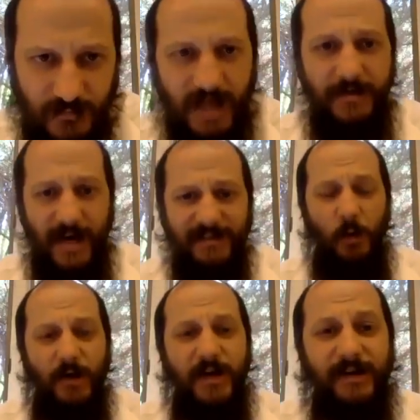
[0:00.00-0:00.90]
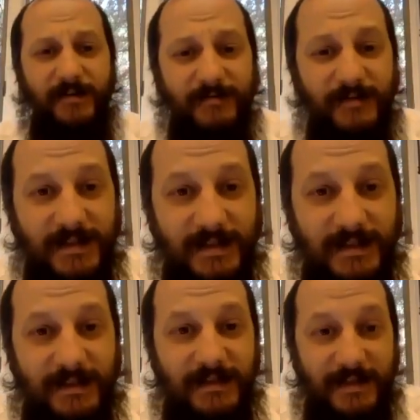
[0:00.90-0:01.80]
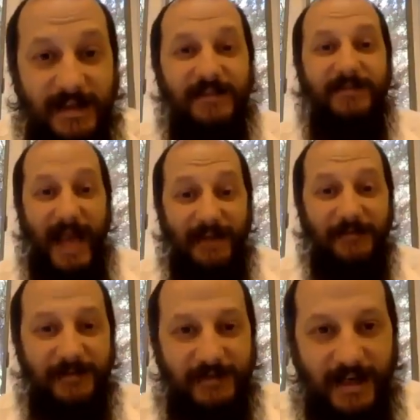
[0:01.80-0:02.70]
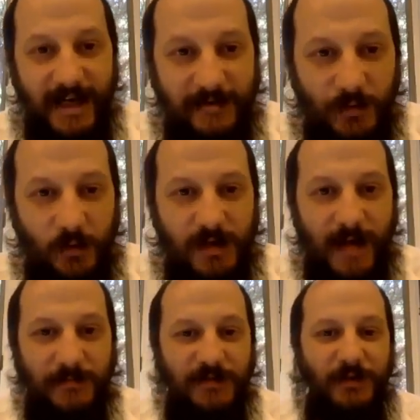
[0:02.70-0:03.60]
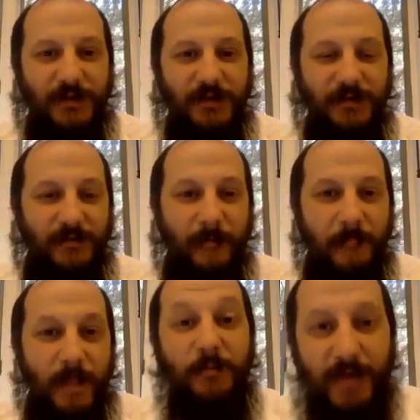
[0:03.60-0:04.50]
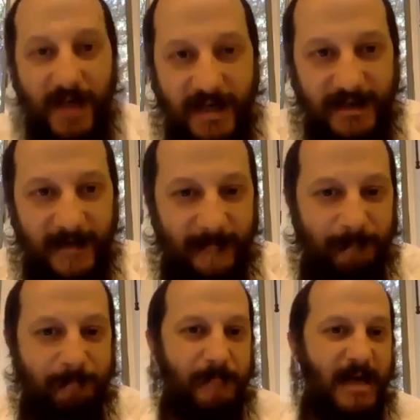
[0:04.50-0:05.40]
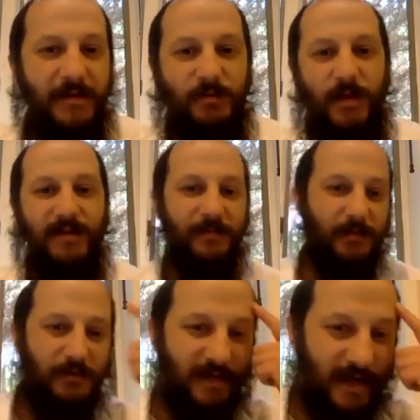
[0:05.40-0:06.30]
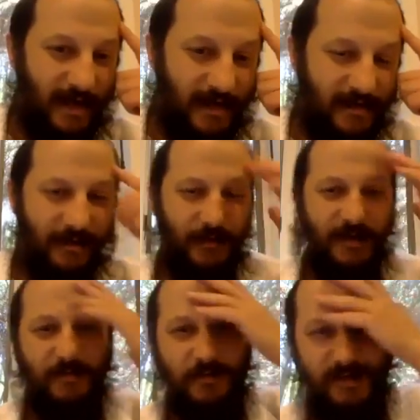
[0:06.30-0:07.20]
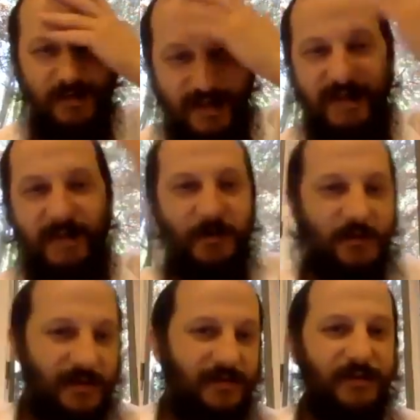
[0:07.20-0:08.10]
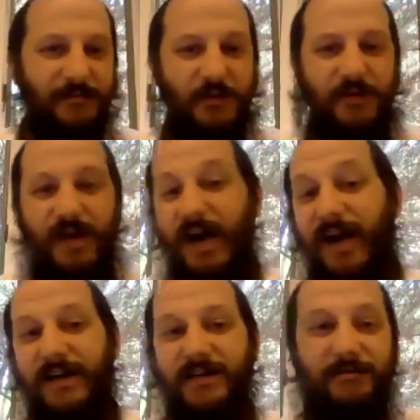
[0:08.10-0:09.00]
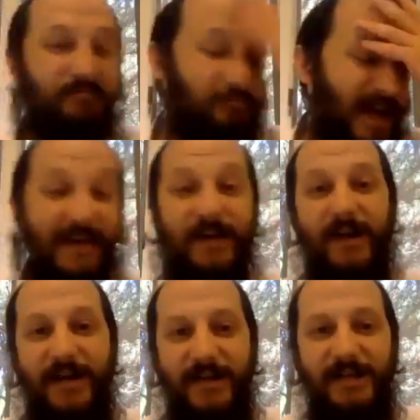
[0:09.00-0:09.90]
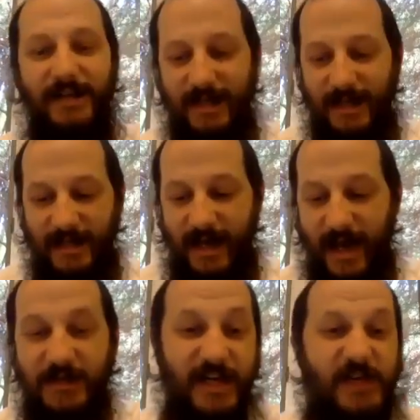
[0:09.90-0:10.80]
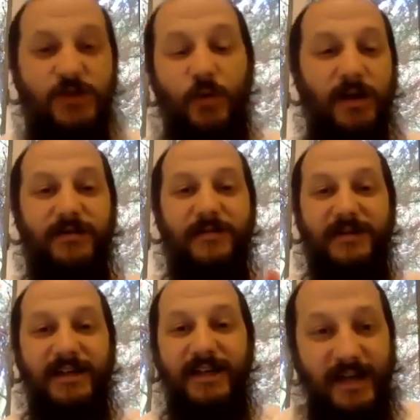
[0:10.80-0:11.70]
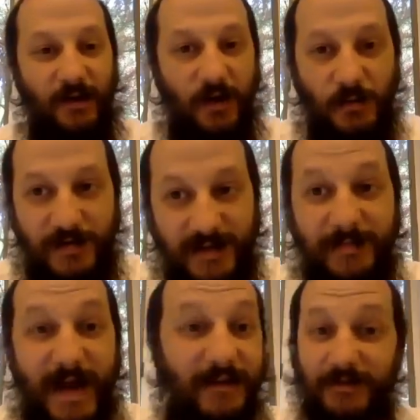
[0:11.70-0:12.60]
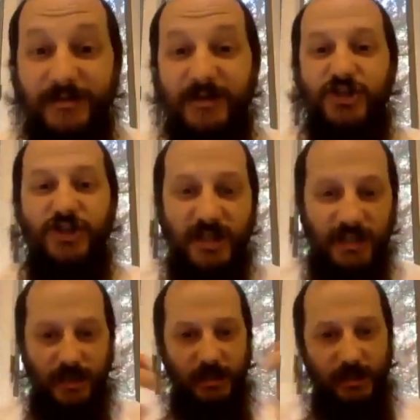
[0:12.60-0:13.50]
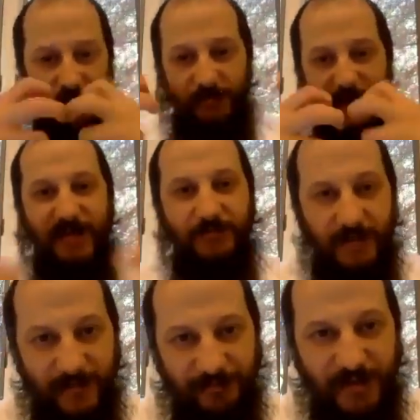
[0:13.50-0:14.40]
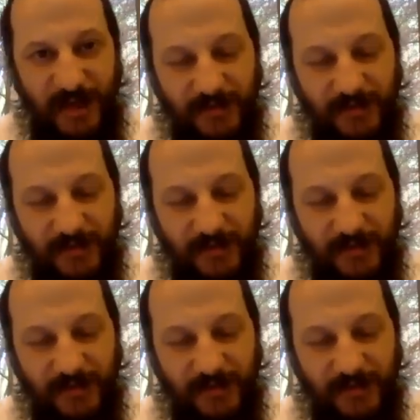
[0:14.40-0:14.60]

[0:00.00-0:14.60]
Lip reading: The next morning, these 1,000 slaves all come to her complaining. This one has a broken hand, this one has a broken leg, a broken eye, a black eye. Each one of them didn't get along with the spouses that she made for them.